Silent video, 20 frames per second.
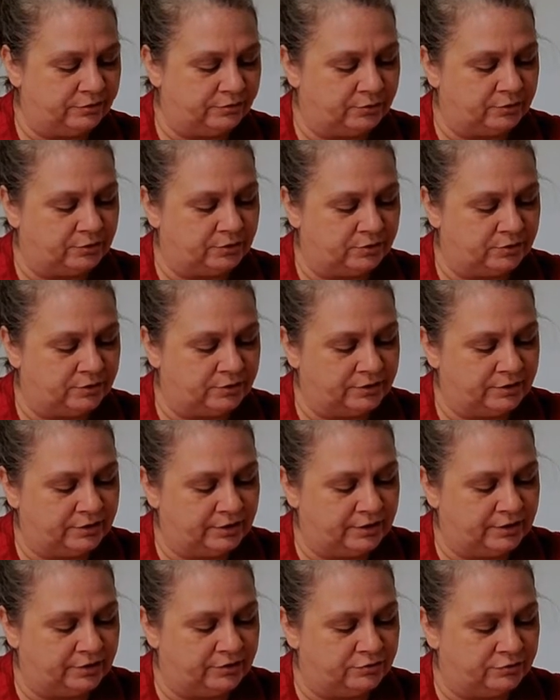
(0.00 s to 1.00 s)
were
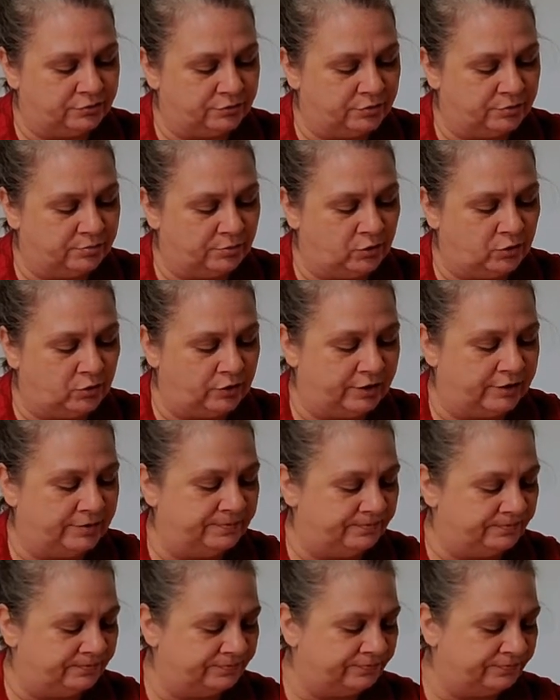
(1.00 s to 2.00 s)
Andrew and Maud
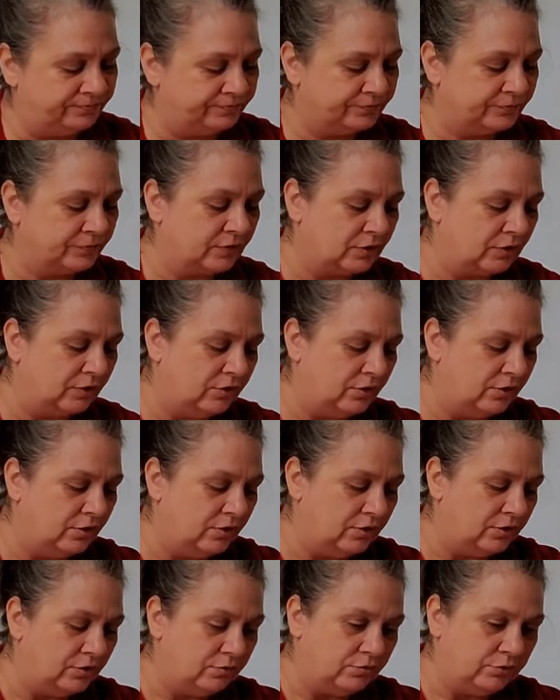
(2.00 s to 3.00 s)

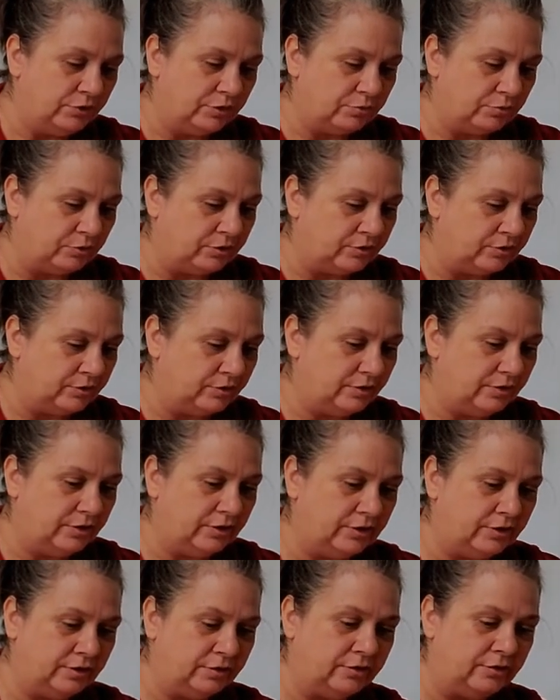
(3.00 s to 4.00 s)
Rickman,
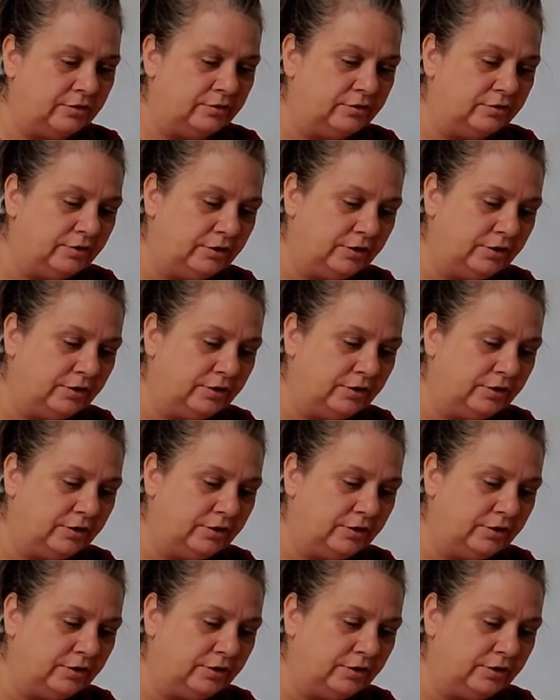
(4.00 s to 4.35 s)
and